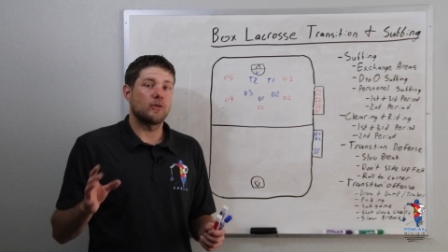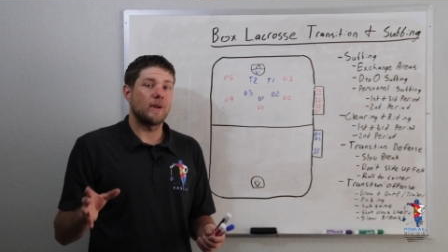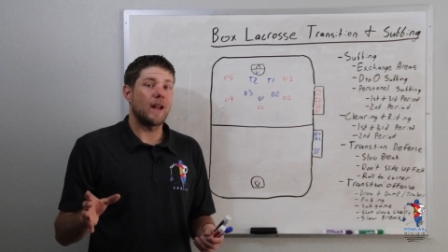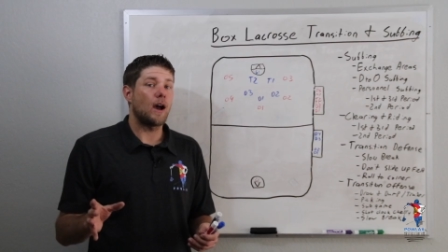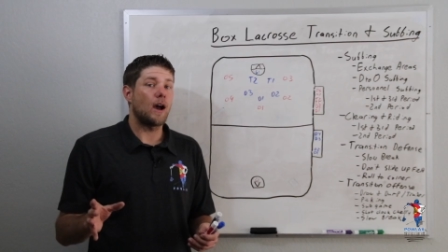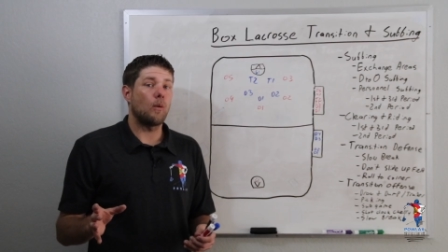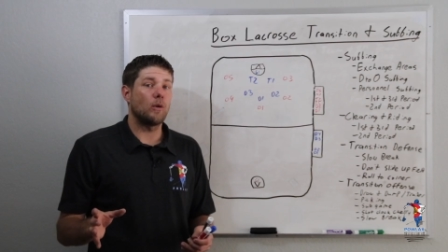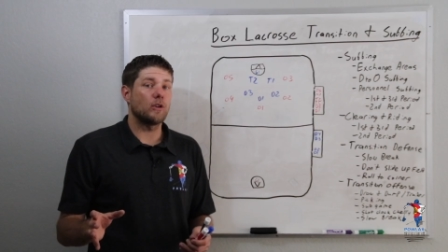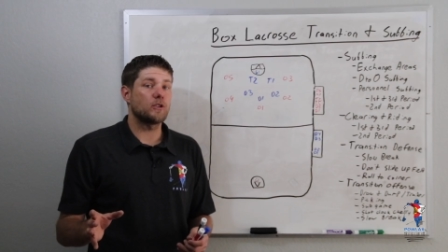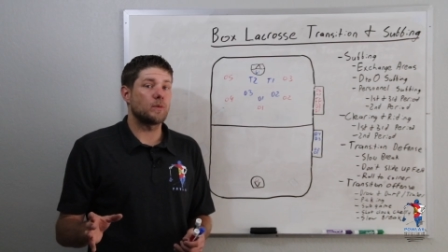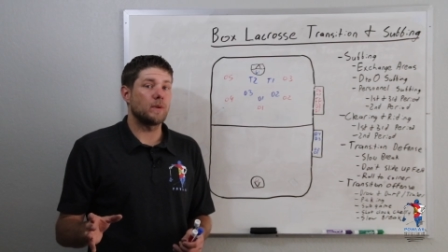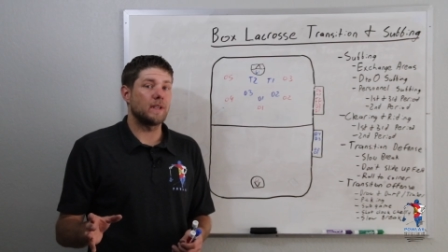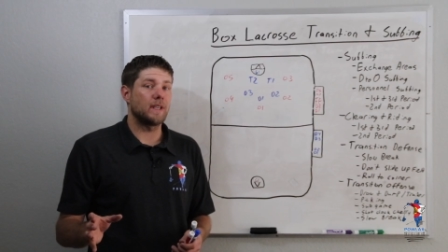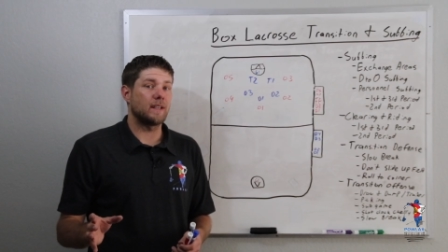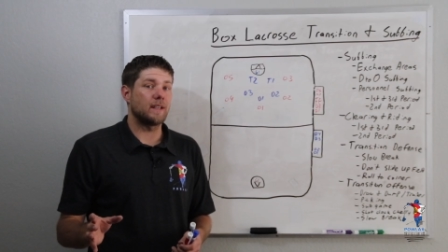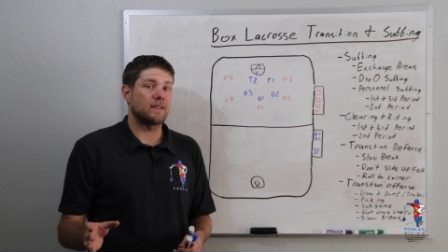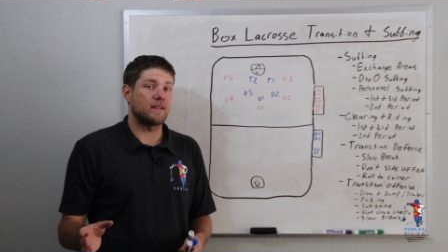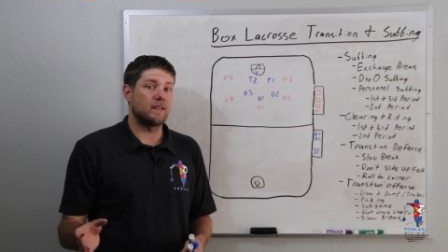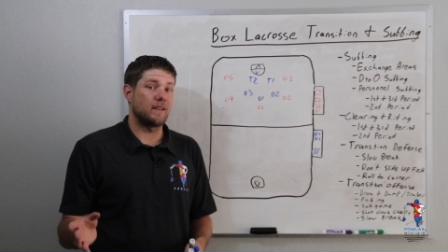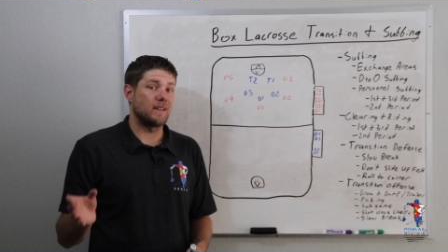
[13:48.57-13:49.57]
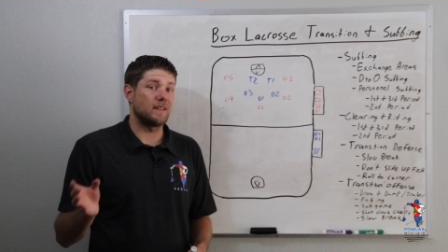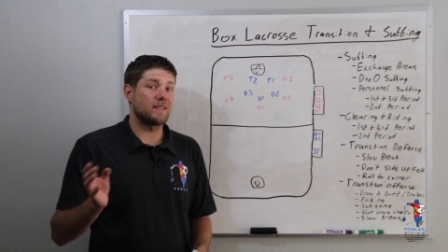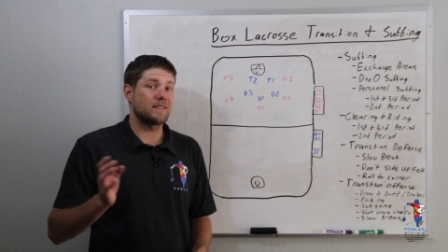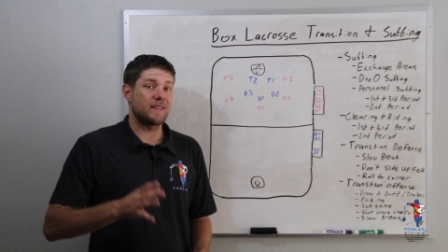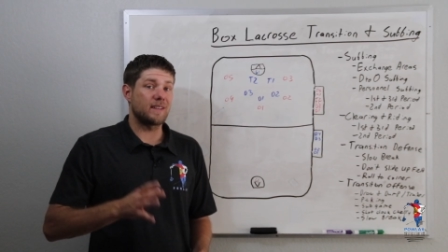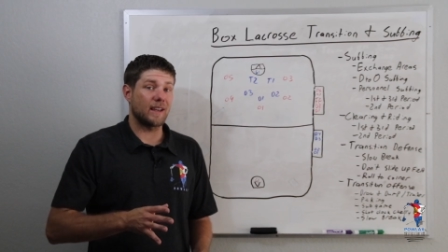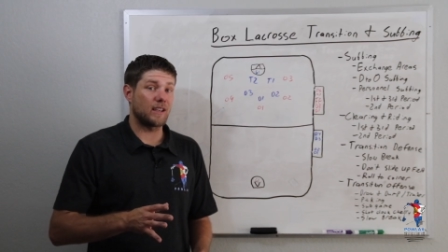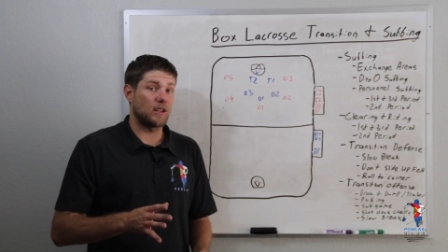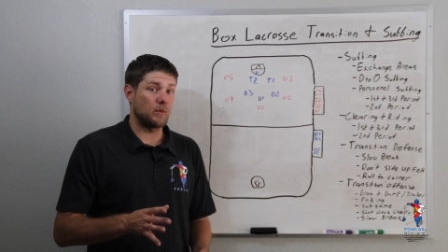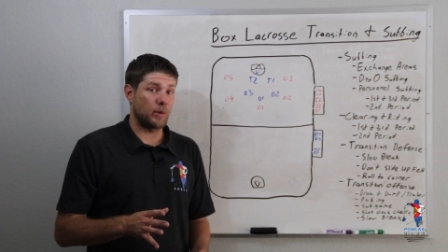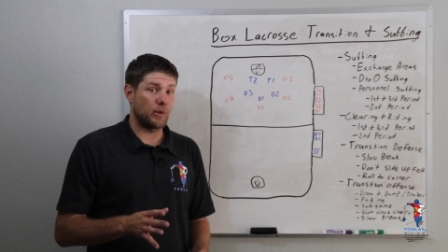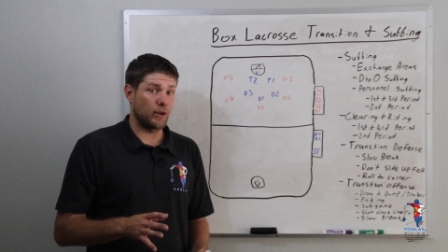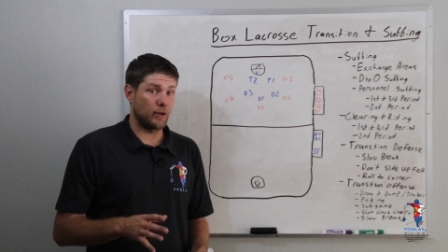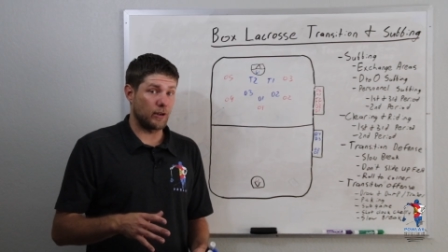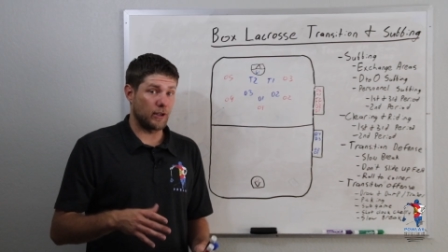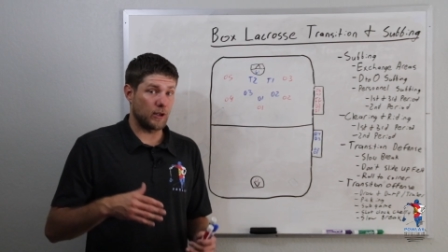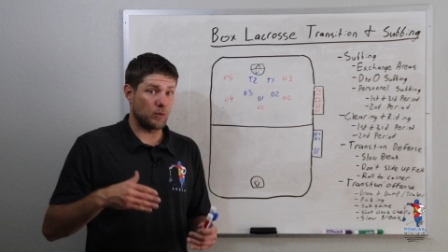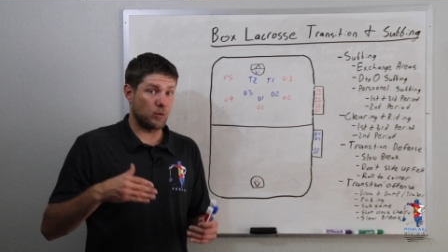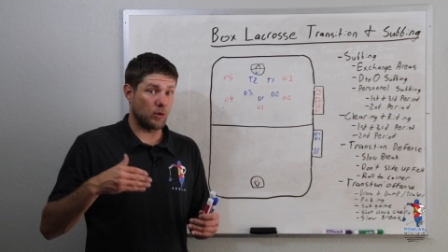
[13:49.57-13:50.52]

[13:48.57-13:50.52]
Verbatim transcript: So now, once we get to the second period,